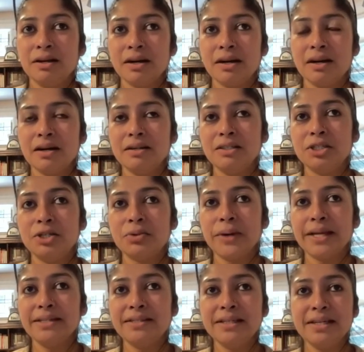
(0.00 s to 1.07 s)

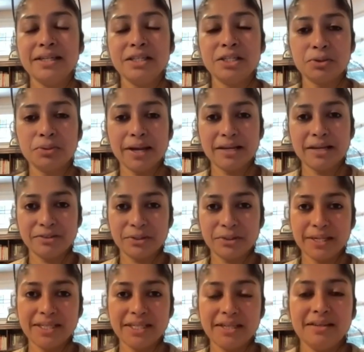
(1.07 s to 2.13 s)
2012,
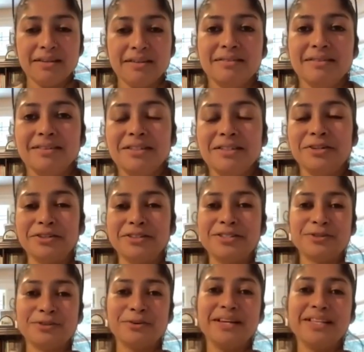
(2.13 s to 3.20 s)
20, you know,
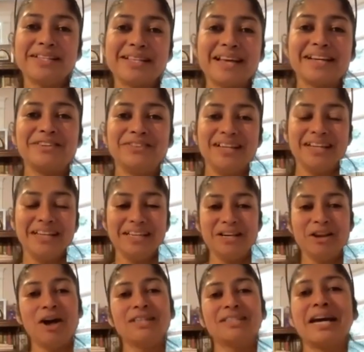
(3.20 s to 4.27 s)
so it's like really
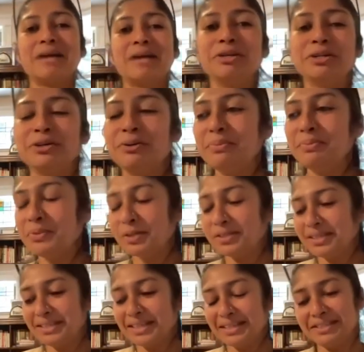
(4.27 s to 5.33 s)
long time ago, more
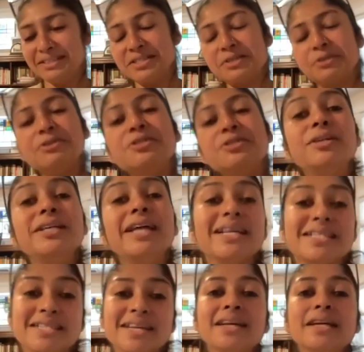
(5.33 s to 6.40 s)
than 10 years ago. So
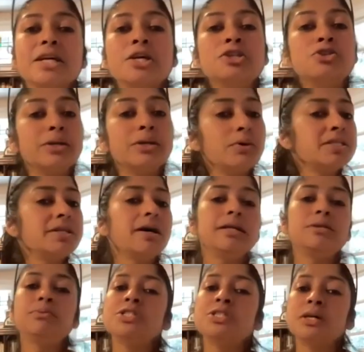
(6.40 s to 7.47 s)
yes, so it was a
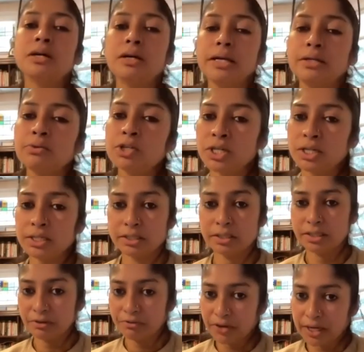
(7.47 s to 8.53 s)

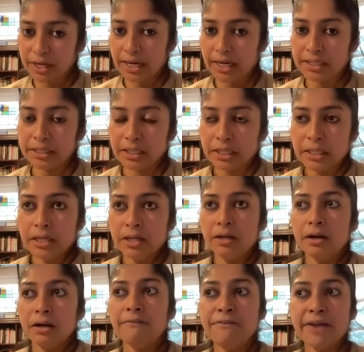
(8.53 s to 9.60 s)
difficult,
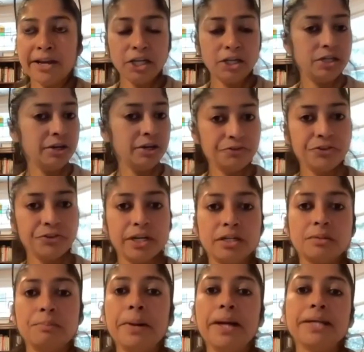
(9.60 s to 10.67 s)
a very
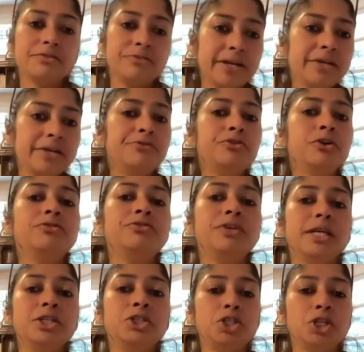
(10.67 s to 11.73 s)
different, but a very
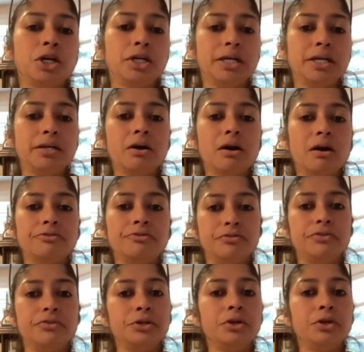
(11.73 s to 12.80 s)
fulfilling journey of,
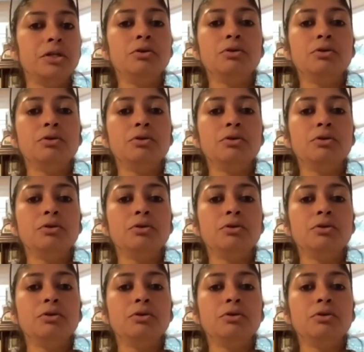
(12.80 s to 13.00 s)
you know,